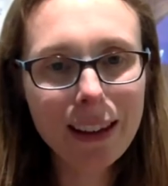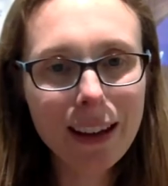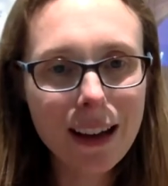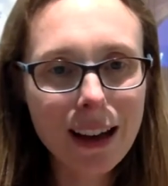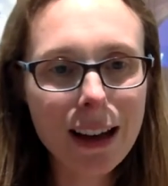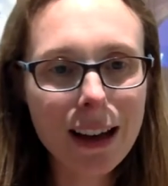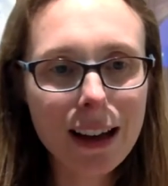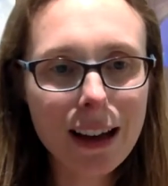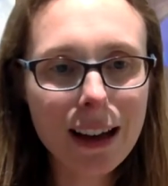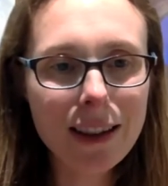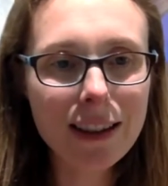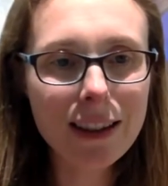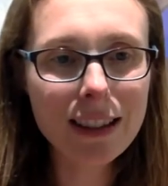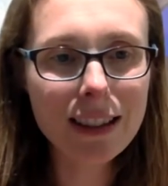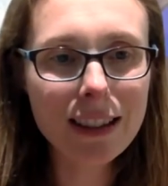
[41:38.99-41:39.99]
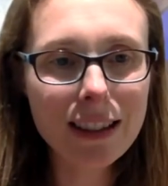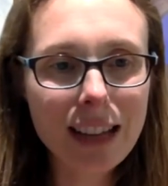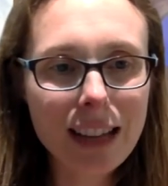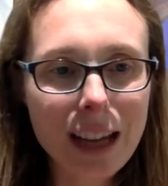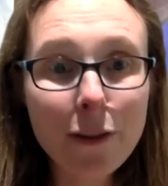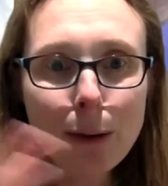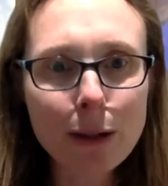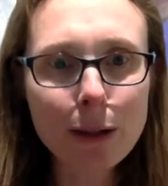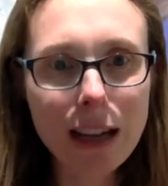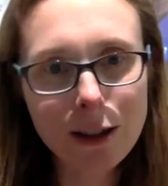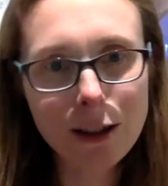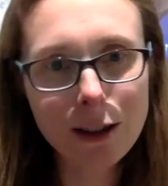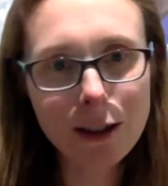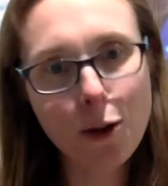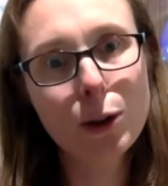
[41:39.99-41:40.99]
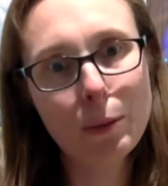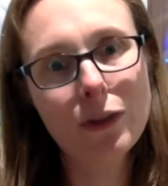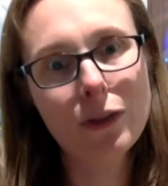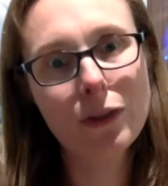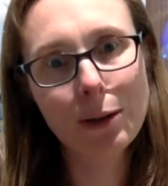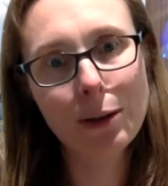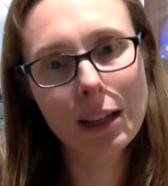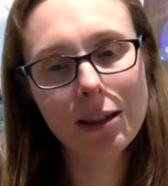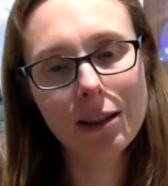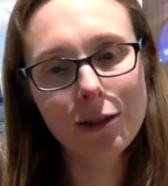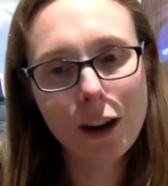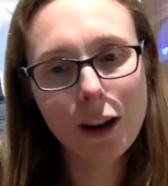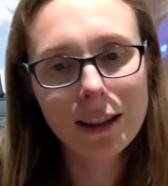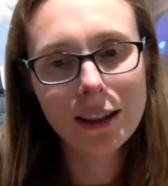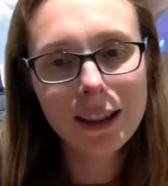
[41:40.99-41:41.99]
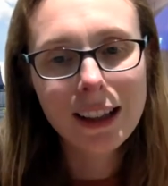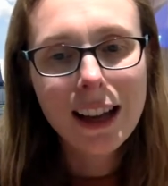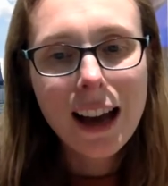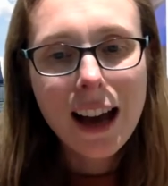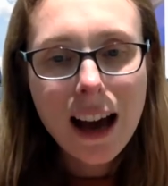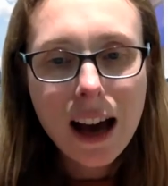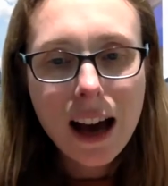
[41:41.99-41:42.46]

hospital foundation trust.